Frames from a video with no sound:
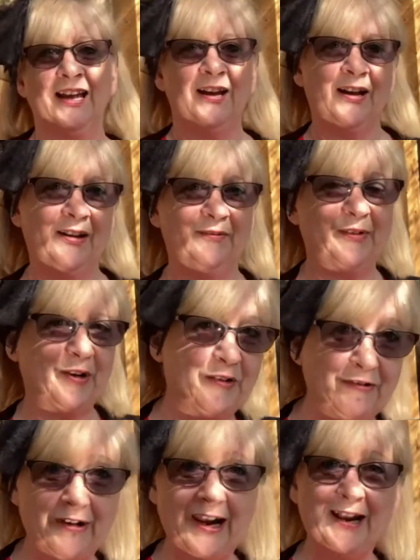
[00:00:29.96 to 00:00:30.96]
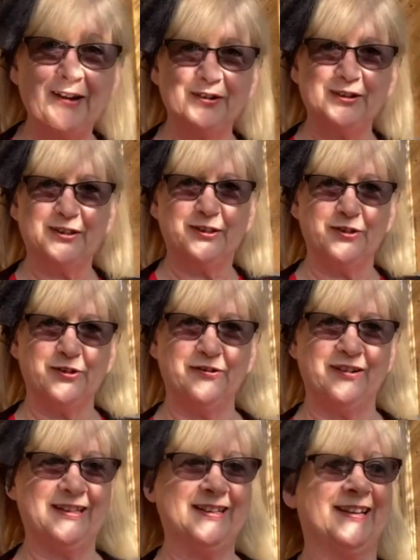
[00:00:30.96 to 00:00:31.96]
And we've got a really good
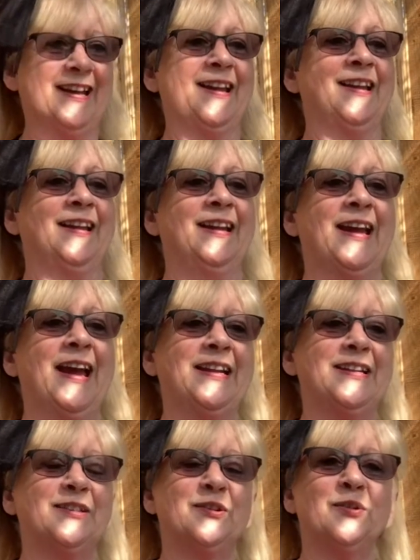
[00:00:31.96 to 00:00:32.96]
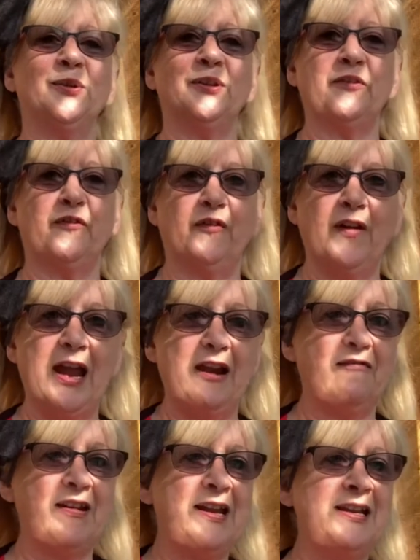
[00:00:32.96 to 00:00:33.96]
story today, and it's called The
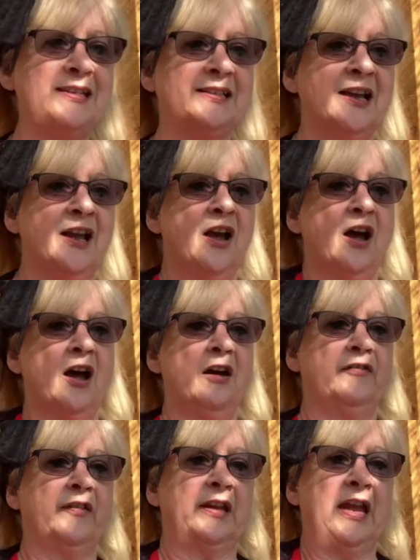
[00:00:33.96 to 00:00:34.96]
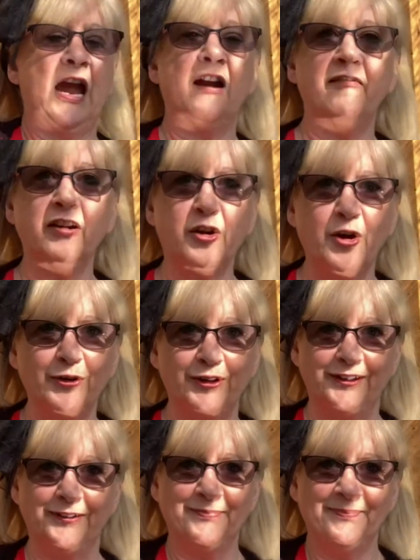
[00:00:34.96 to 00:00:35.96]
Fairies of Caragonan.